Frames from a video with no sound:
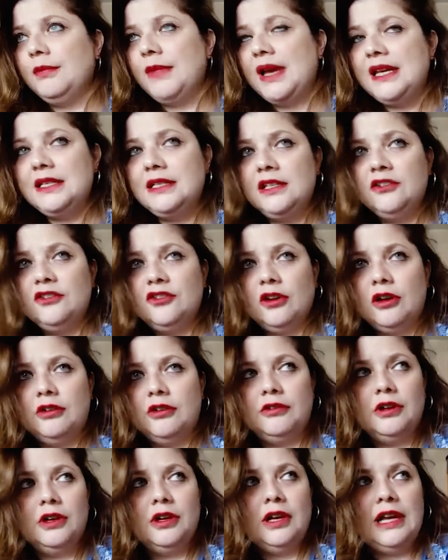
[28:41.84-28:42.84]
amazing
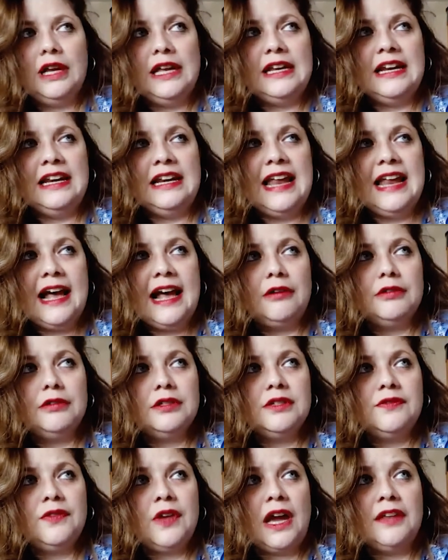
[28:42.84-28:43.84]
genre. It
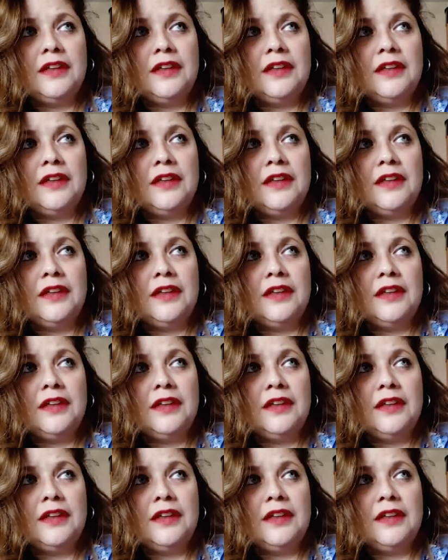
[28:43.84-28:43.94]
allows, I